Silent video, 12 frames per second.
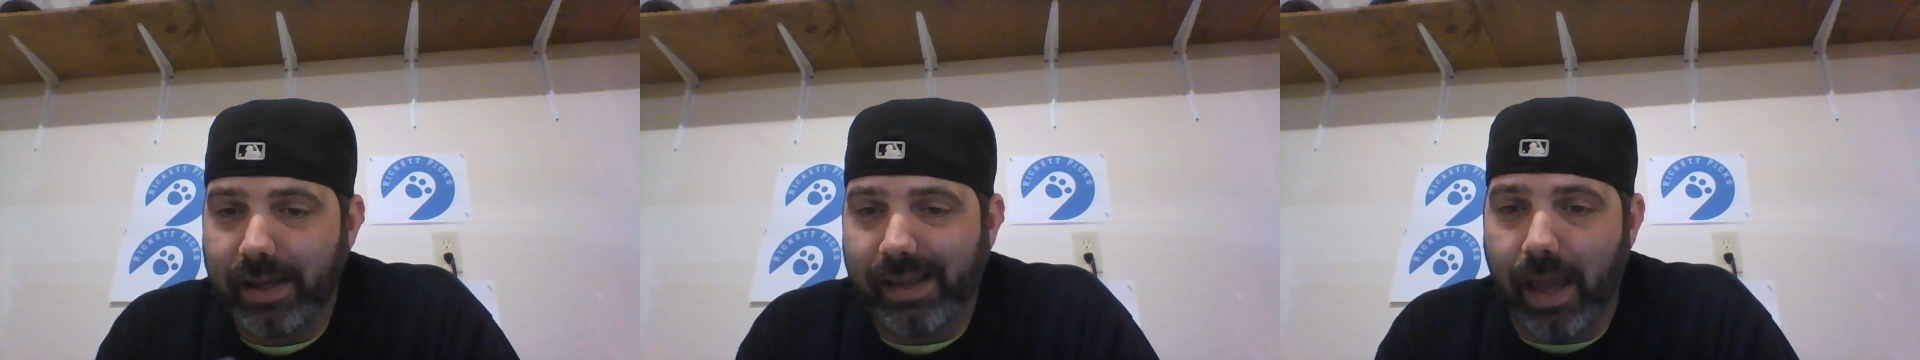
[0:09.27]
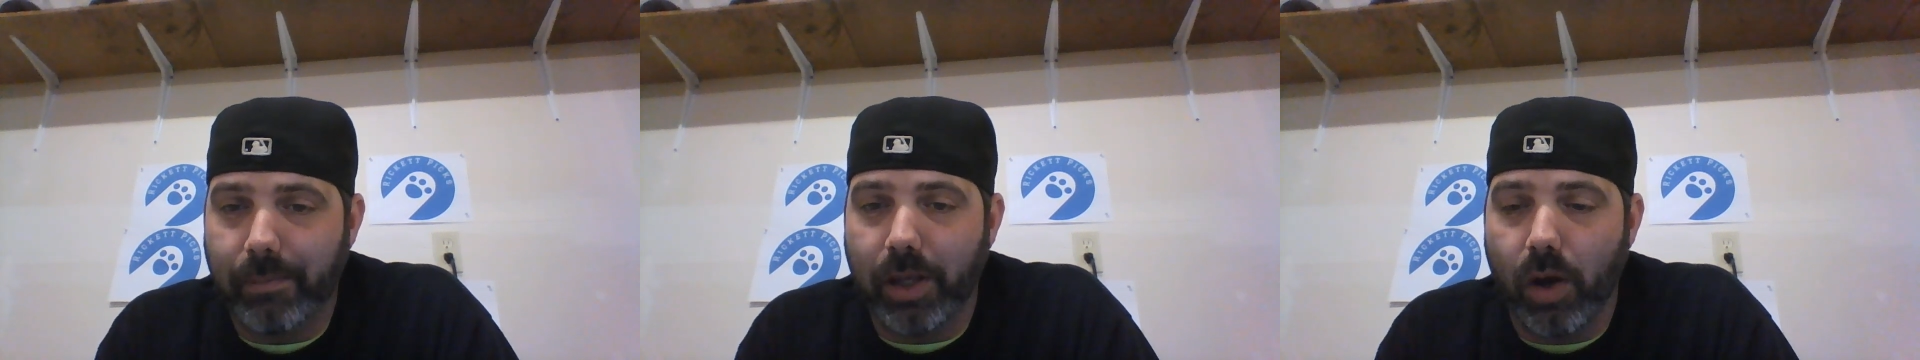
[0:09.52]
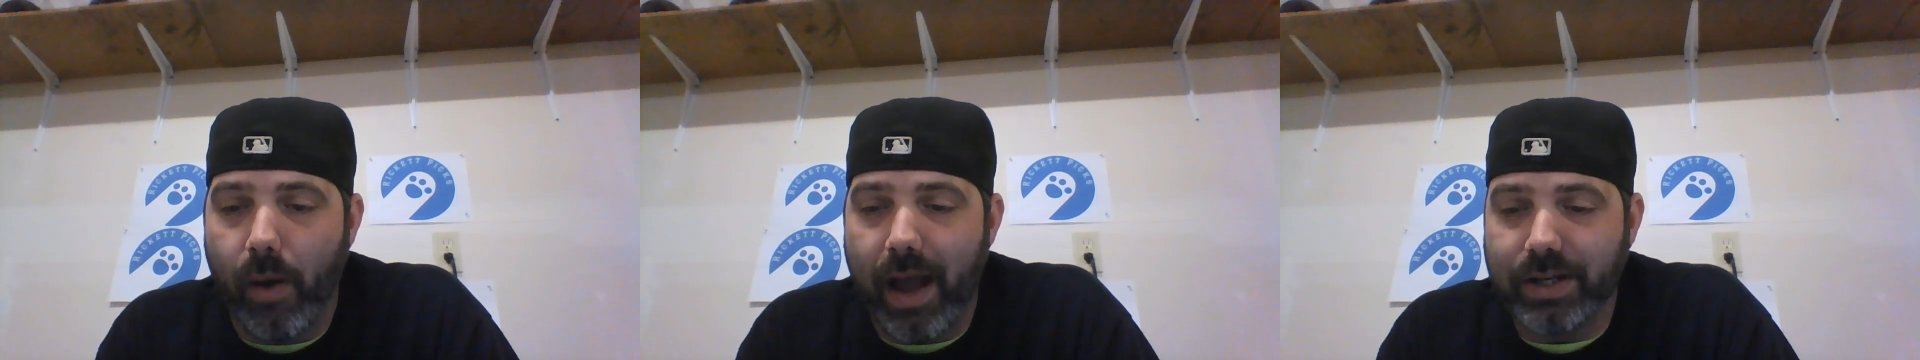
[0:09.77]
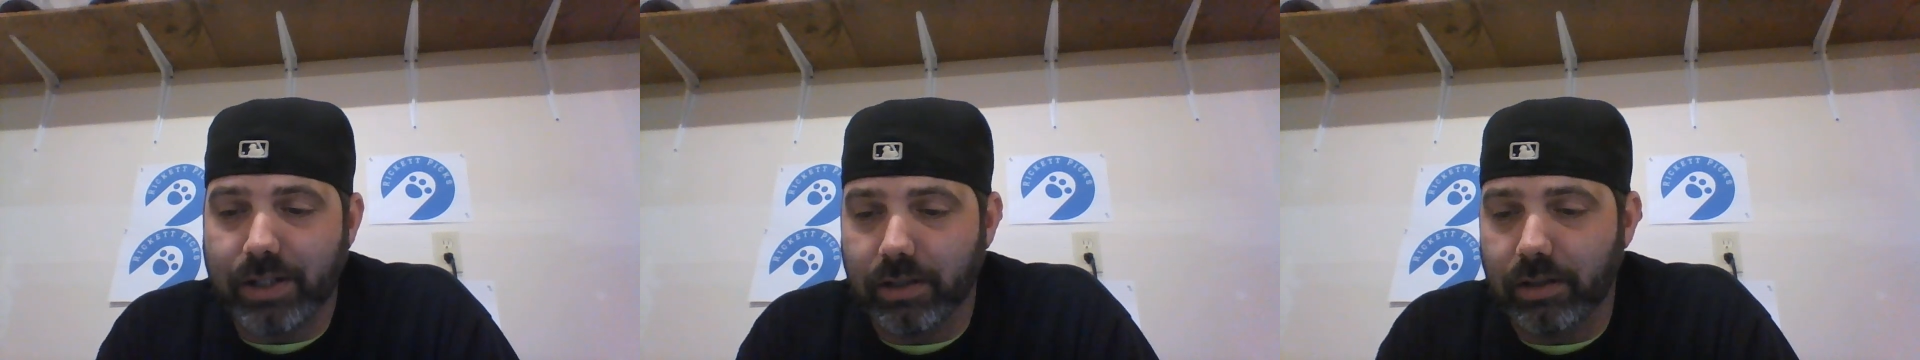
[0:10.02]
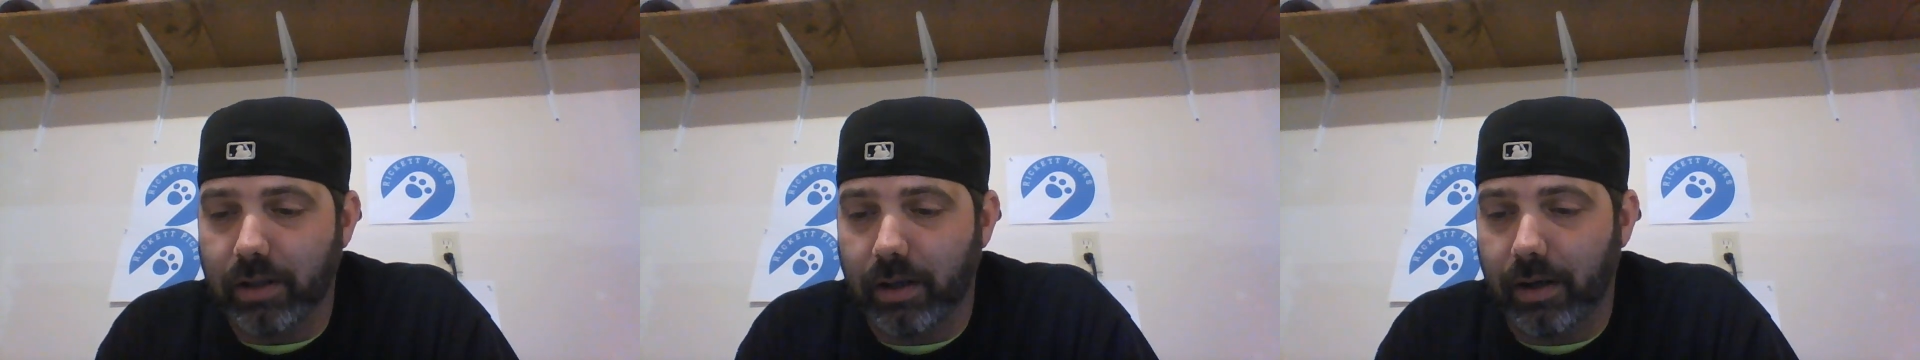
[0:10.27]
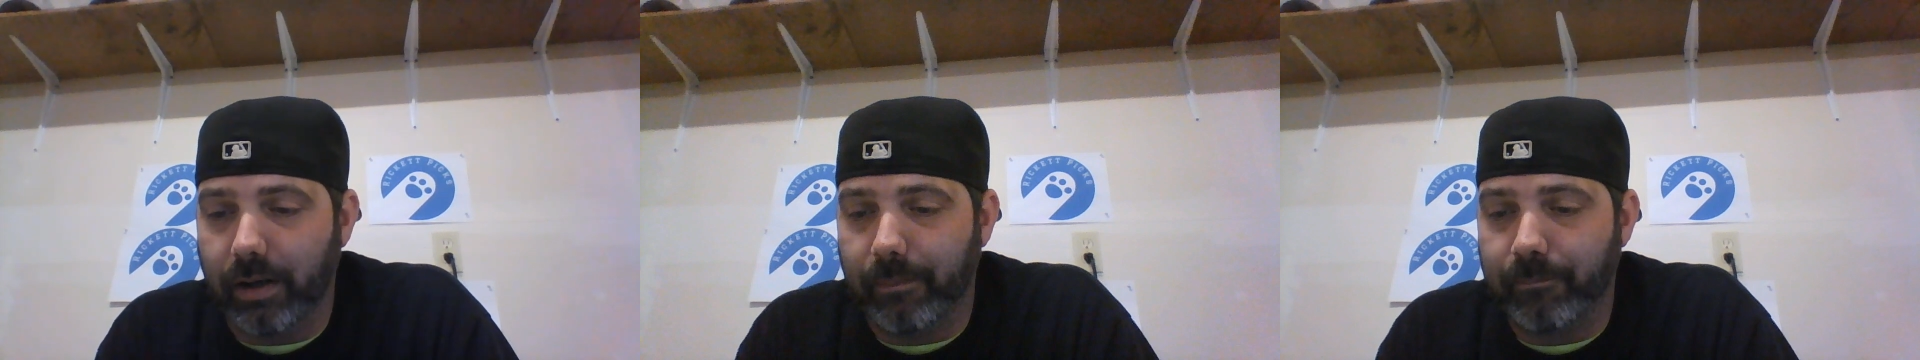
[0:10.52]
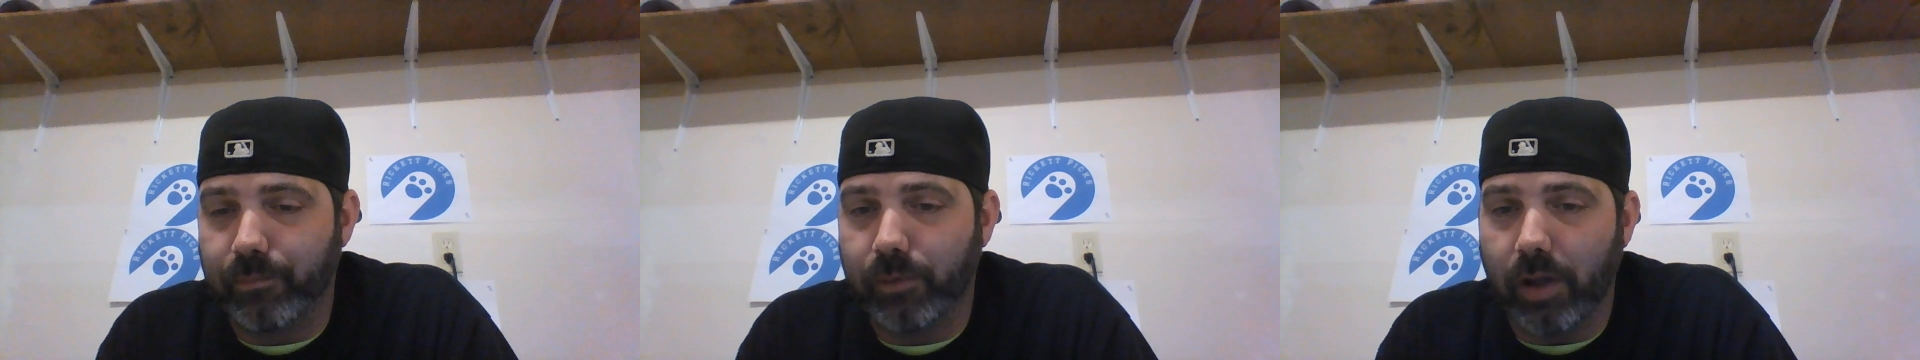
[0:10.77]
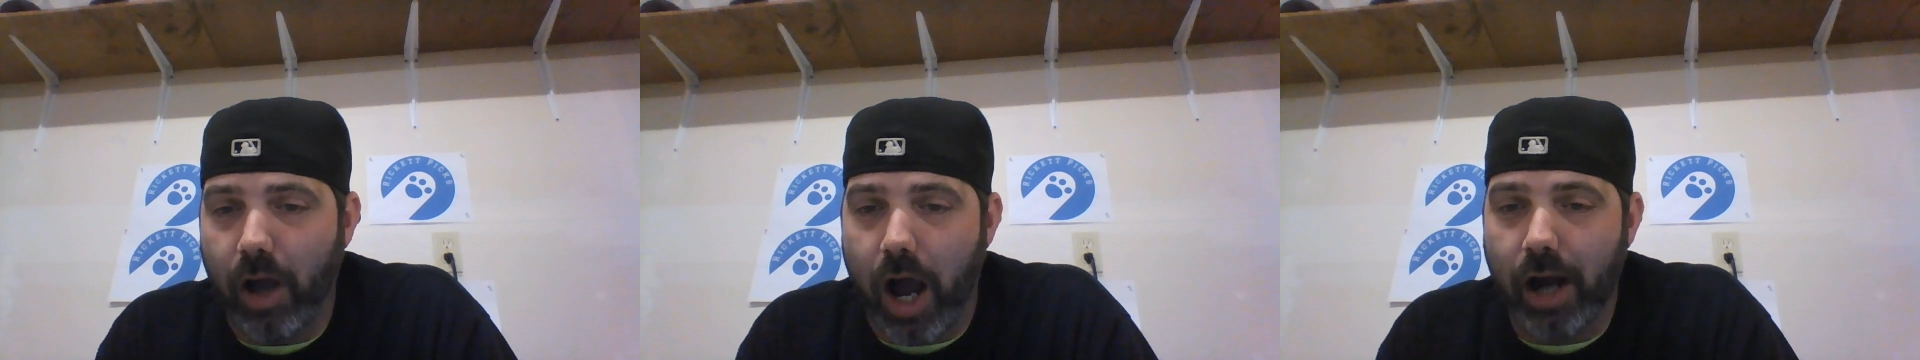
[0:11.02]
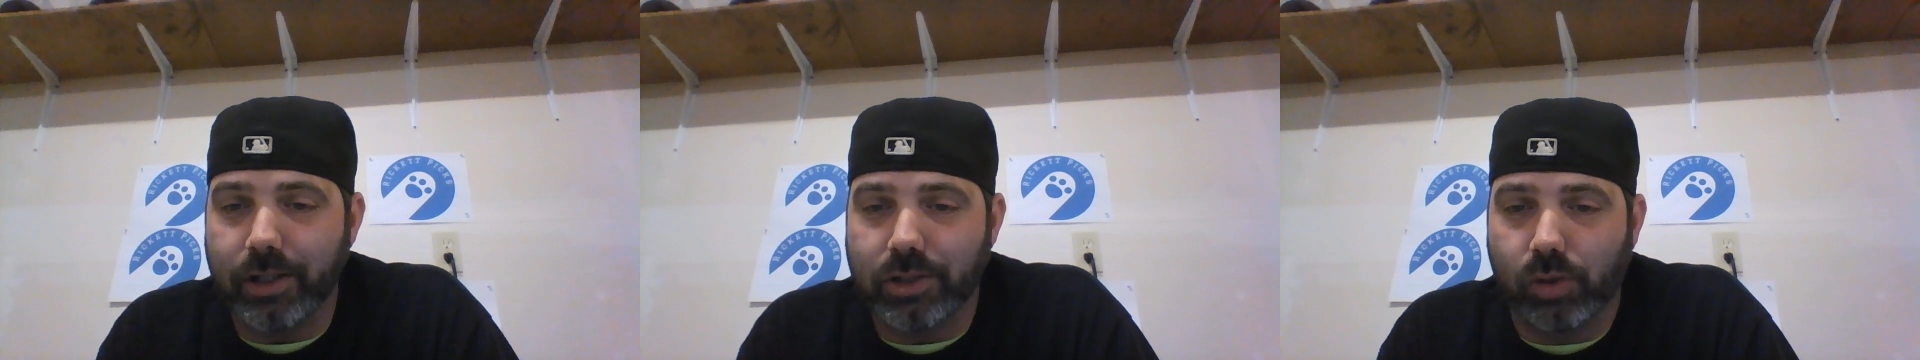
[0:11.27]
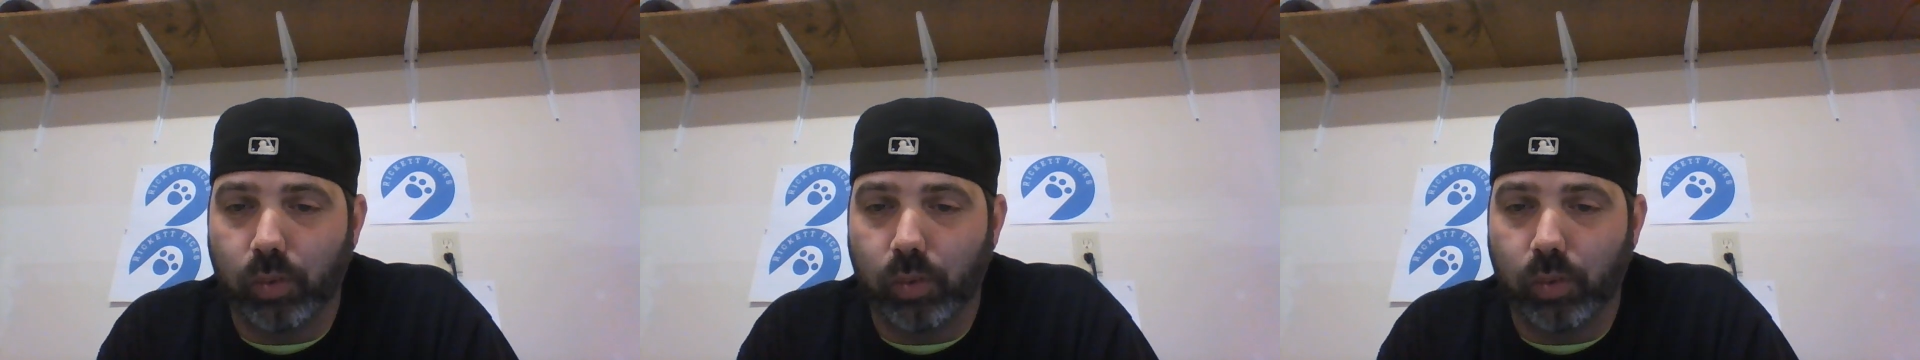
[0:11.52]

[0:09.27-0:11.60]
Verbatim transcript: KBO action, um, August